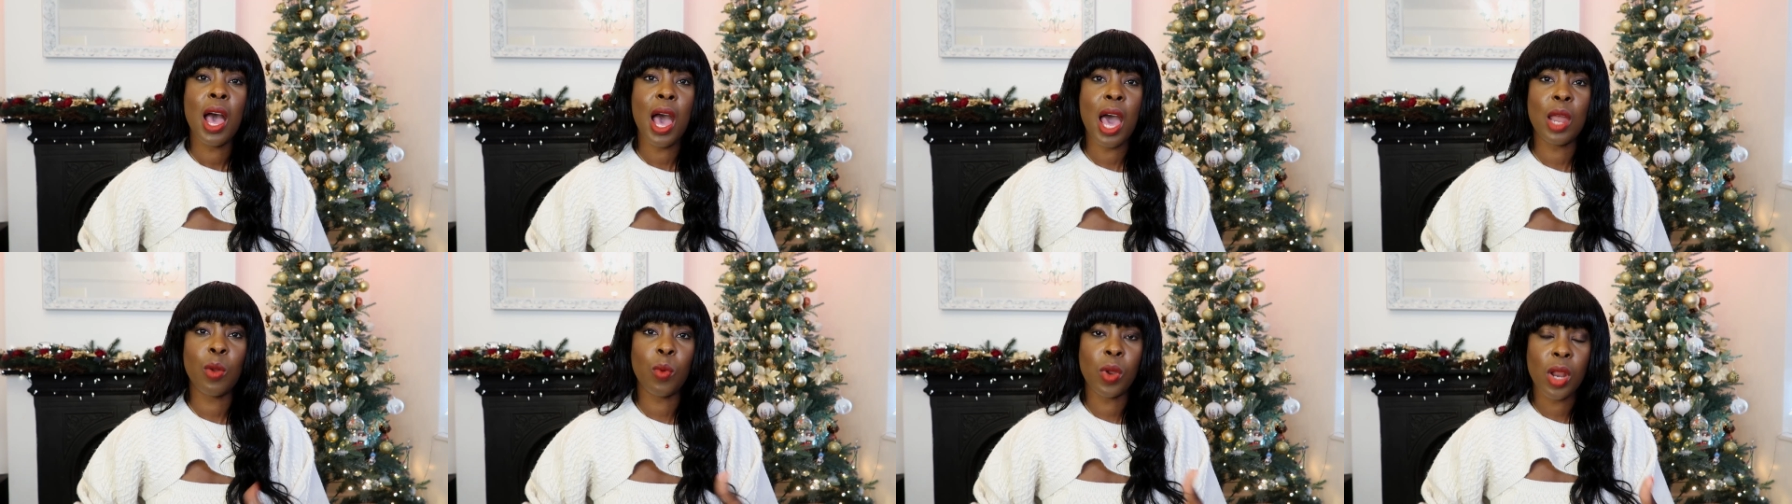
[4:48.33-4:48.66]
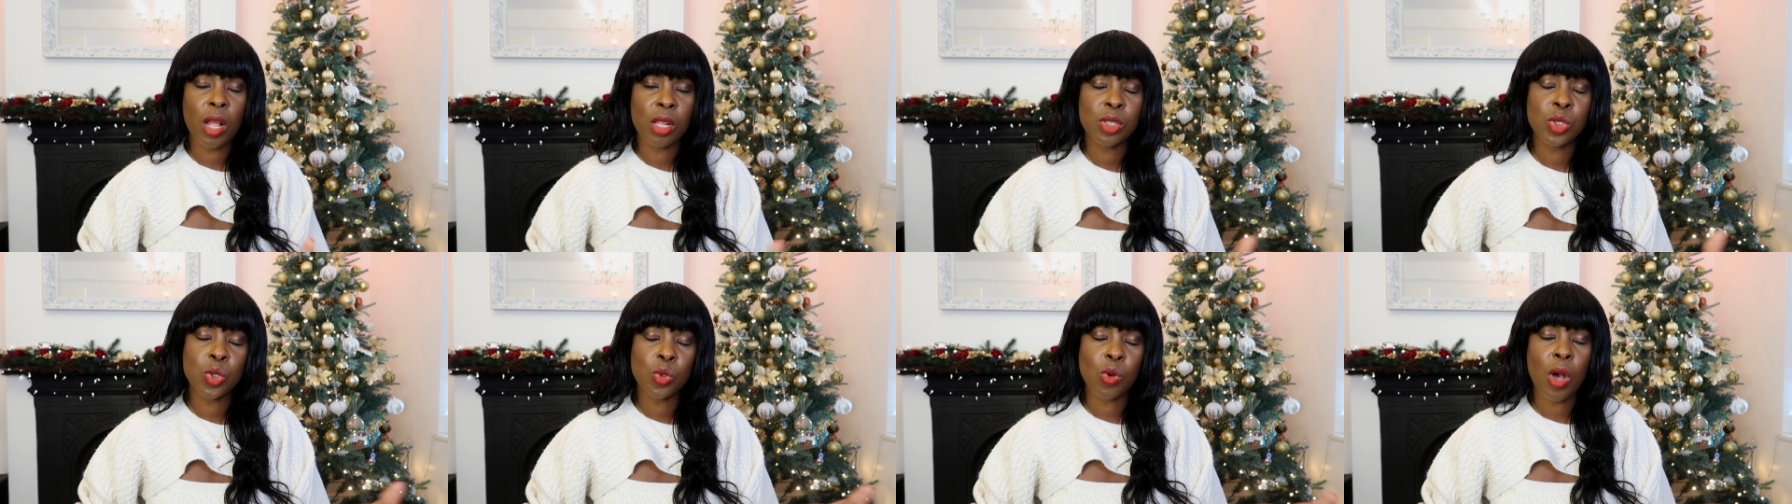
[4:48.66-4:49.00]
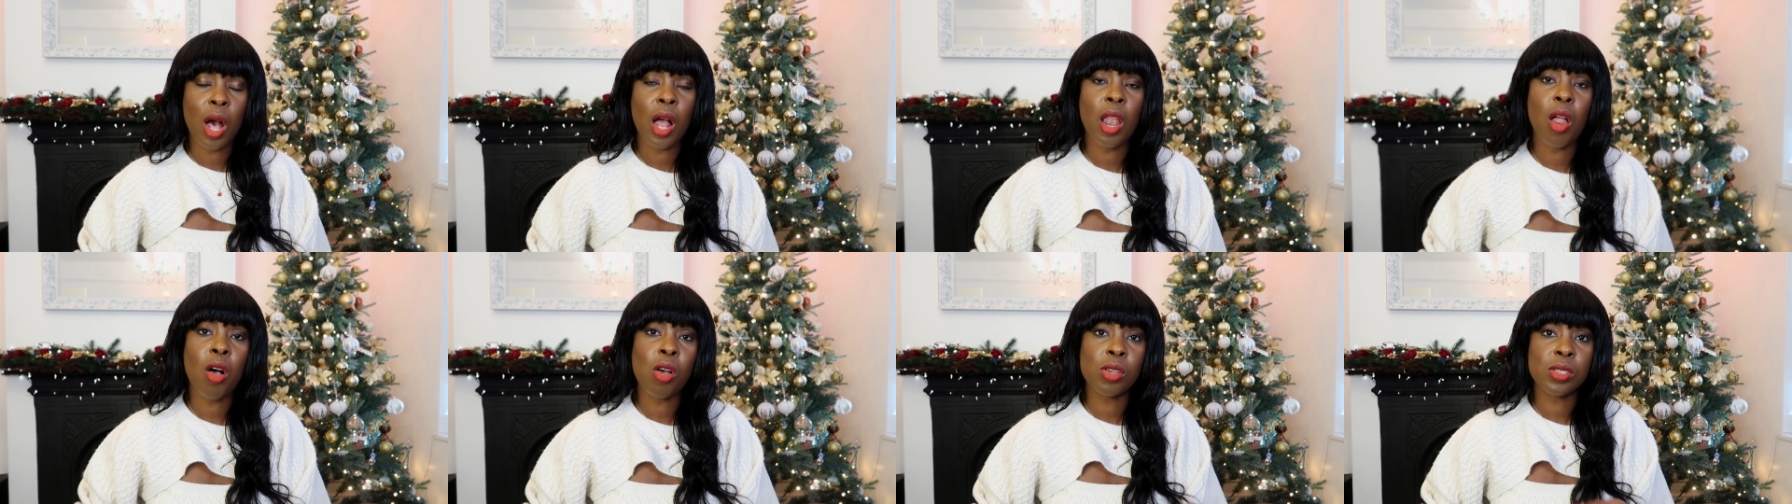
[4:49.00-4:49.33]
and what i'll do
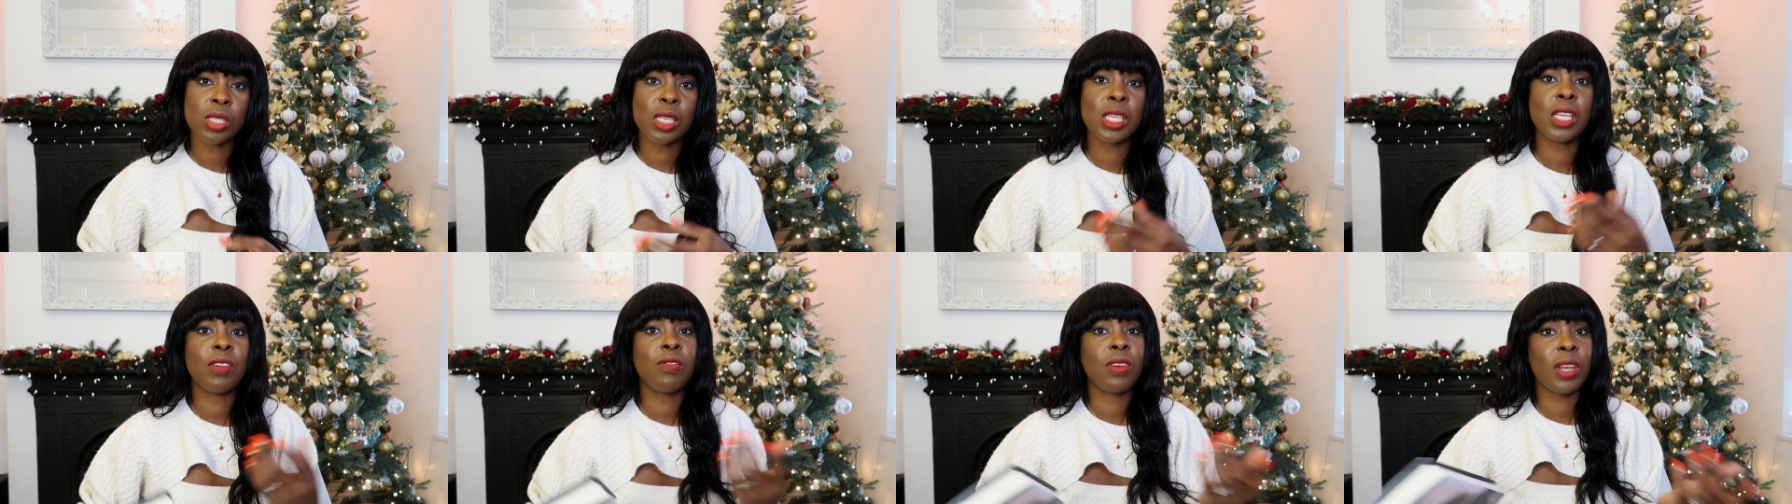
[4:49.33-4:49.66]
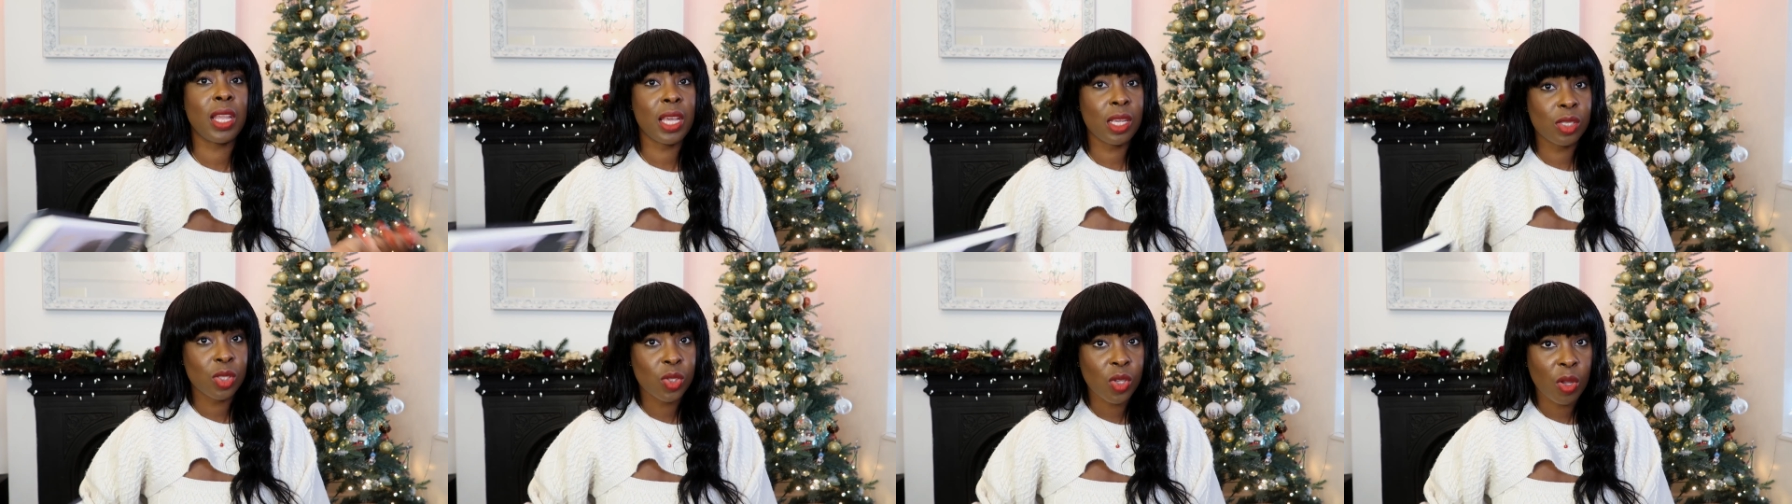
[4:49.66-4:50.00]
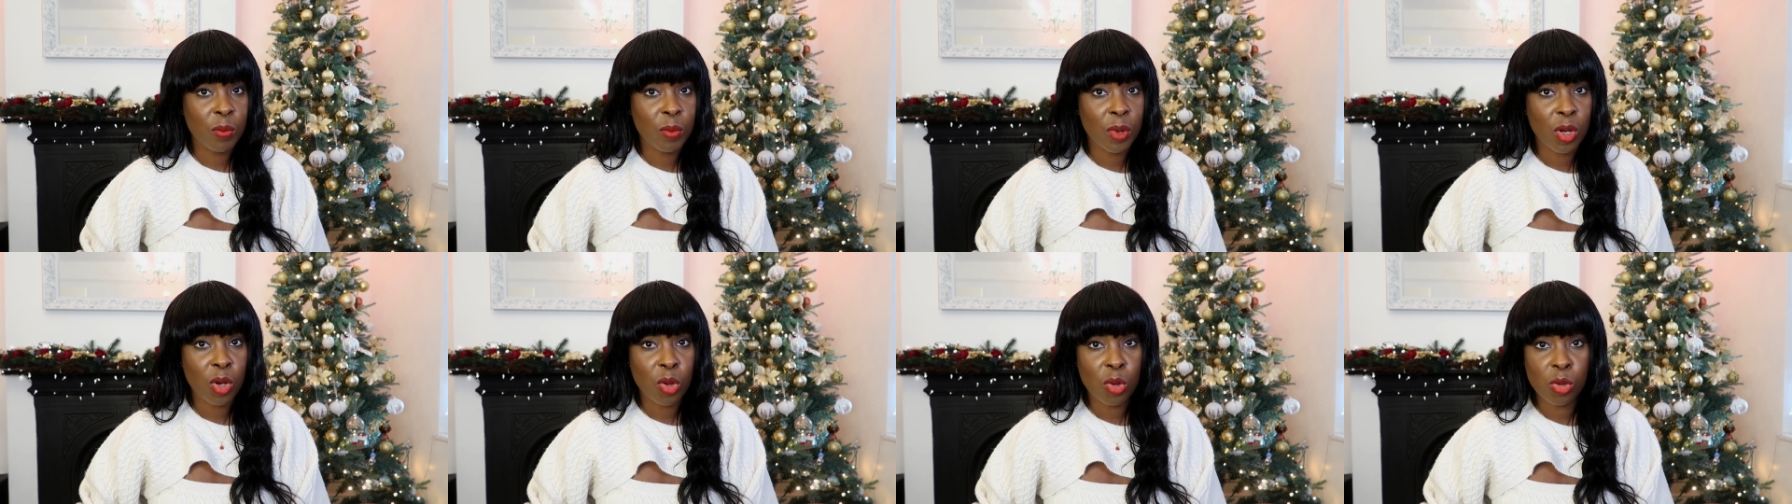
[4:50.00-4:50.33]
i'll also leave links
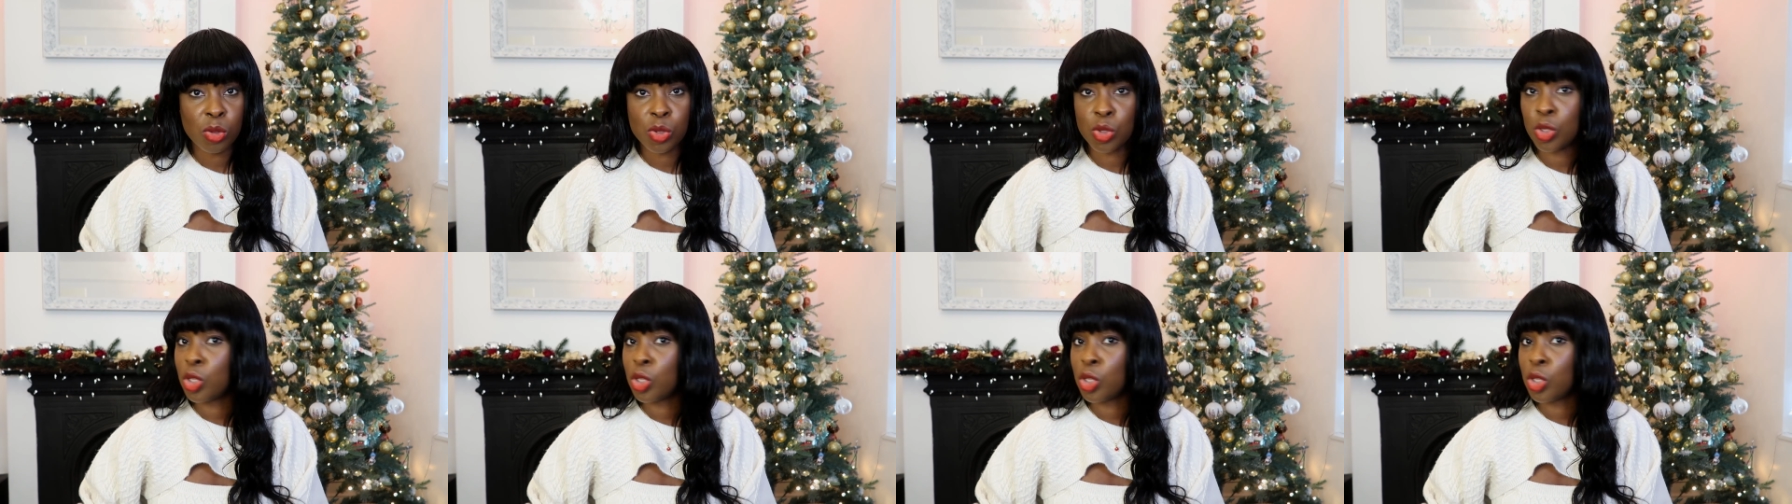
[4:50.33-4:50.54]
down below